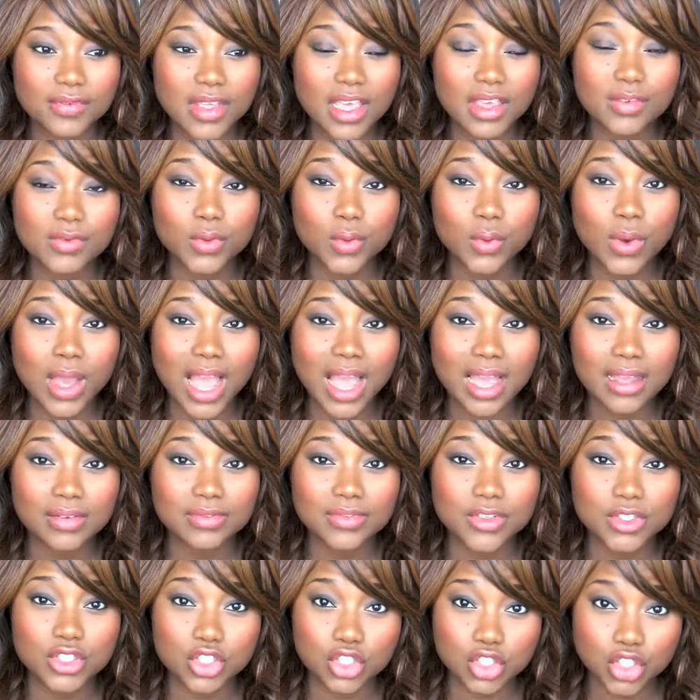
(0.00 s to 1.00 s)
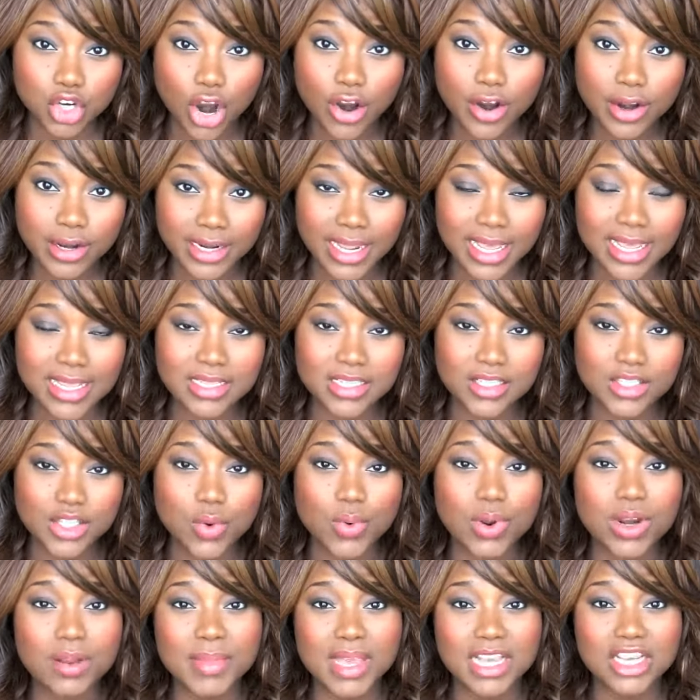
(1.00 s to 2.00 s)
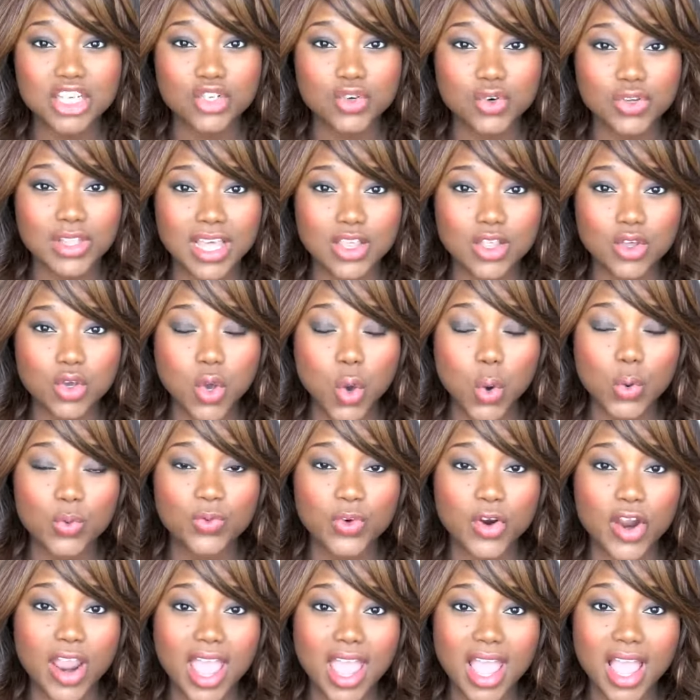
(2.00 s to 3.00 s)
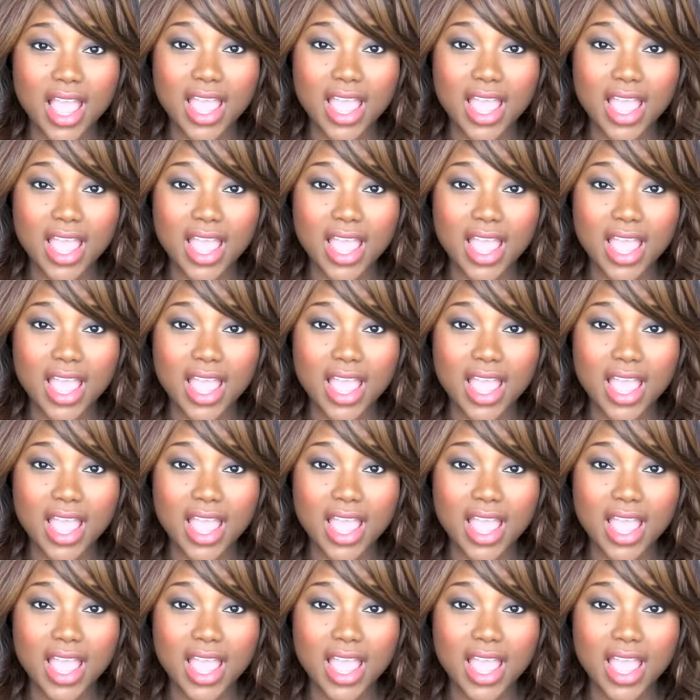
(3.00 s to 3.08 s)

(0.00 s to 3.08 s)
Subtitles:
if you have darkness, you want to make sure that you go for